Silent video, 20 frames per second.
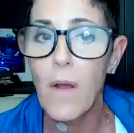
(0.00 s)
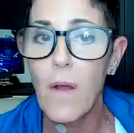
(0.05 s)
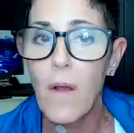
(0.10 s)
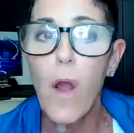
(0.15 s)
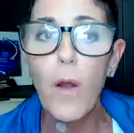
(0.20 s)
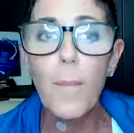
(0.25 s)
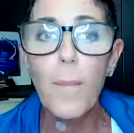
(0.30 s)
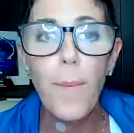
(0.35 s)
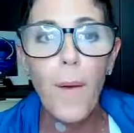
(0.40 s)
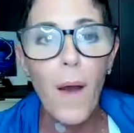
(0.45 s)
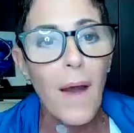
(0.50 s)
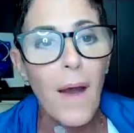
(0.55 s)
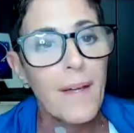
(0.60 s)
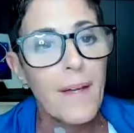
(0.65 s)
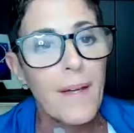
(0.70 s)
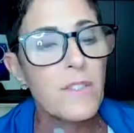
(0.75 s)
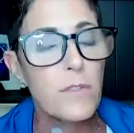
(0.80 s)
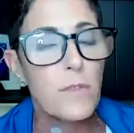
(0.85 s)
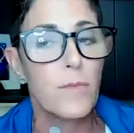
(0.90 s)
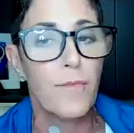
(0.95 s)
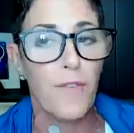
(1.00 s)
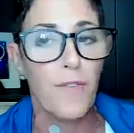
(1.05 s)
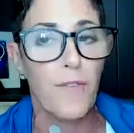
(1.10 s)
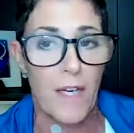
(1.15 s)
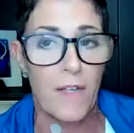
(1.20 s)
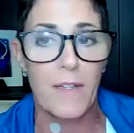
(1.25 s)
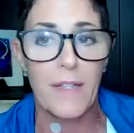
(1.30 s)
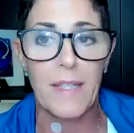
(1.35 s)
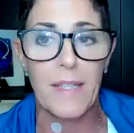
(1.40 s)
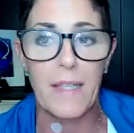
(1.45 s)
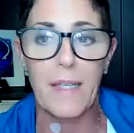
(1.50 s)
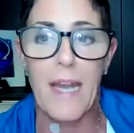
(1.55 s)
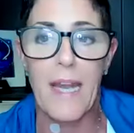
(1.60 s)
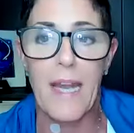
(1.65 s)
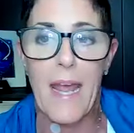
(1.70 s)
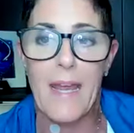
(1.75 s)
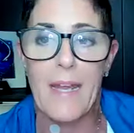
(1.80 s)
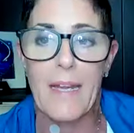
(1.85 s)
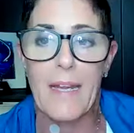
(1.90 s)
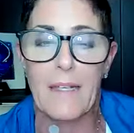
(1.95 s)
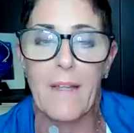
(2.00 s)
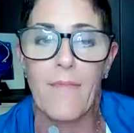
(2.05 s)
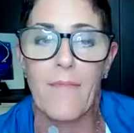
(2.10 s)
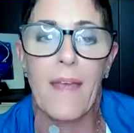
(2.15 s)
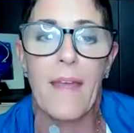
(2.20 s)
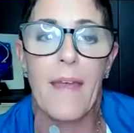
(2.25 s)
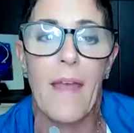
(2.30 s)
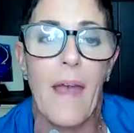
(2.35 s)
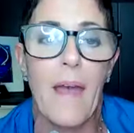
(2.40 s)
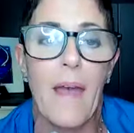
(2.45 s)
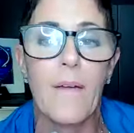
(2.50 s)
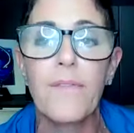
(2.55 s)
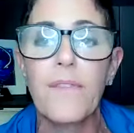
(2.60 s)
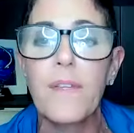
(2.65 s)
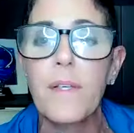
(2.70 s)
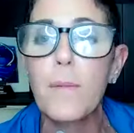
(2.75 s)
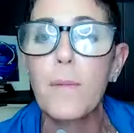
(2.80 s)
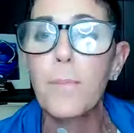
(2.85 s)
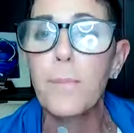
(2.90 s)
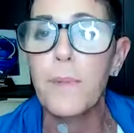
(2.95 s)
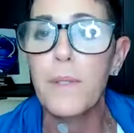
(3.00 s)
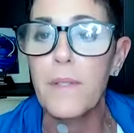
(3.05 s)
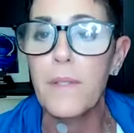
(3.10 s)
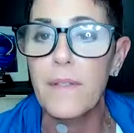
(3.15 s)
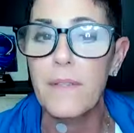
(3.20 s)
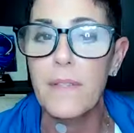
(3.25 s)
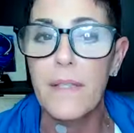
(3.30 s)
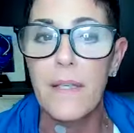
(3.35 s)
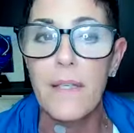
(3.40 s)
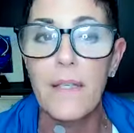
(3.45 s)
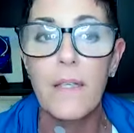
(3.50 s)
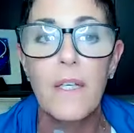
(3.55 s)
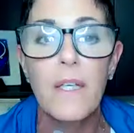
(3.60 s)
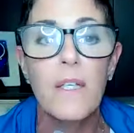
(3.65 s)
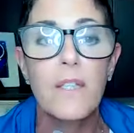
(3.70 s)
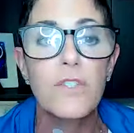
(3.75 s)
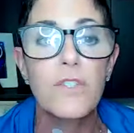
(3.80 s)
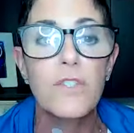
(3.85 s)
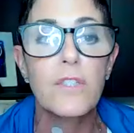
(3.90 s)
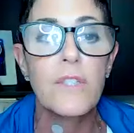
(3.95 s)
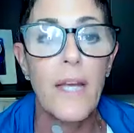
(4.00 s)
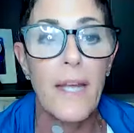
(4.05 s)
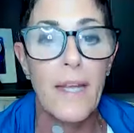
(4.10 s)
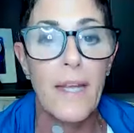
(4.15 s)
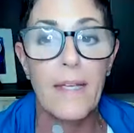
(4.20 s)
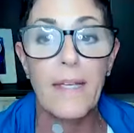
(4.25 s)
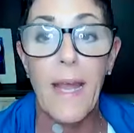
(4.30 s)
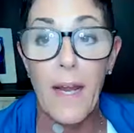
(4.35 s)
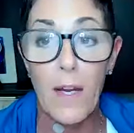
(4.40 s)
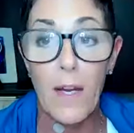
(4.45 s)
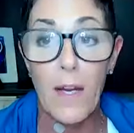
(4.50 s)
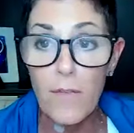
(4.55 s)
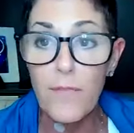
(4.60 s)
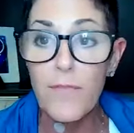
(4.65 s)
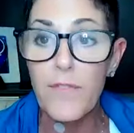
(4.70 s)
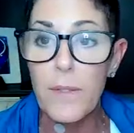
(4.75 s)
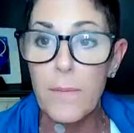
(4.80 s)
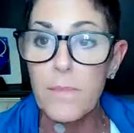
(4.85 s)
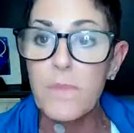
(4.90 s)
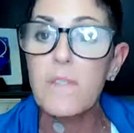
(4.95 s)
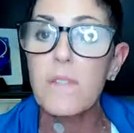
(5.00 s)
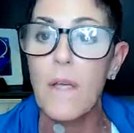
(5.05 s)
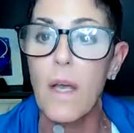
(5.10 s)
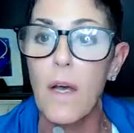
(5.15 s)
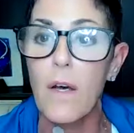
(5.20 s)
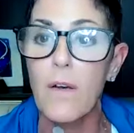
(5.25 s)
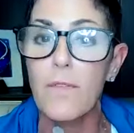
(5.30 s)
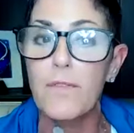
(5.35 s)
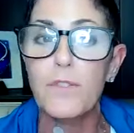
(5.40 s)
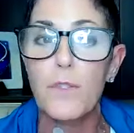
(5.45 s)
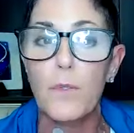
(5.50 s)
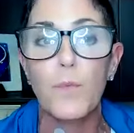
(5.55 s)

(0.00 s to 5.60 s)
Our bodies are very innate and they have the ability to take care of themselves,